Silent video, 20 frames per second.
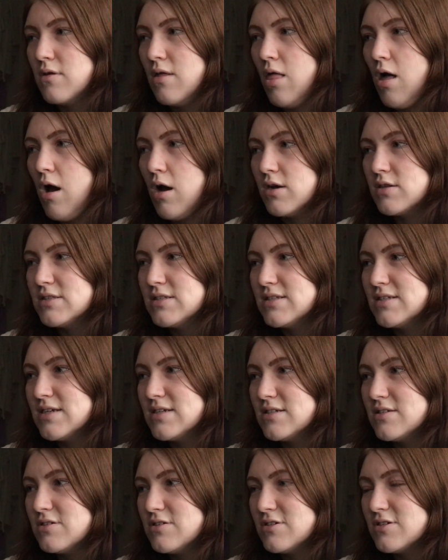are they
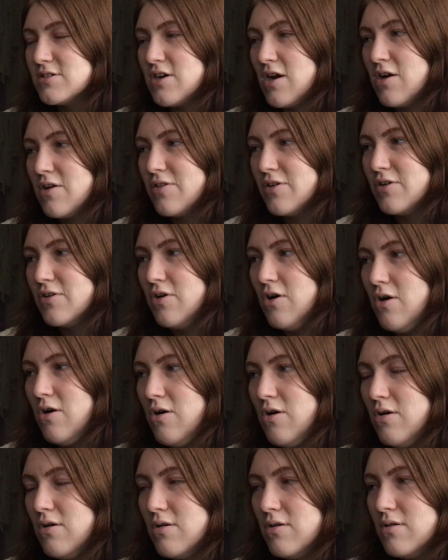sisters? Are they
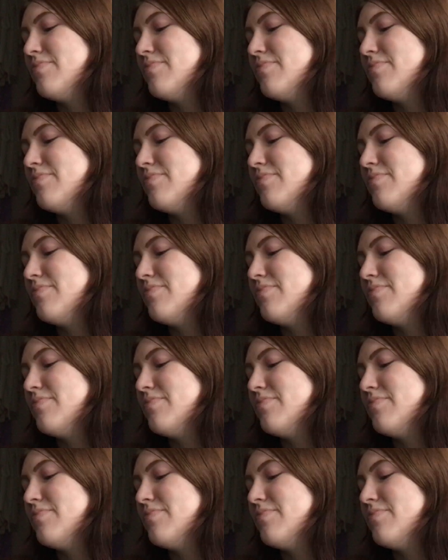not?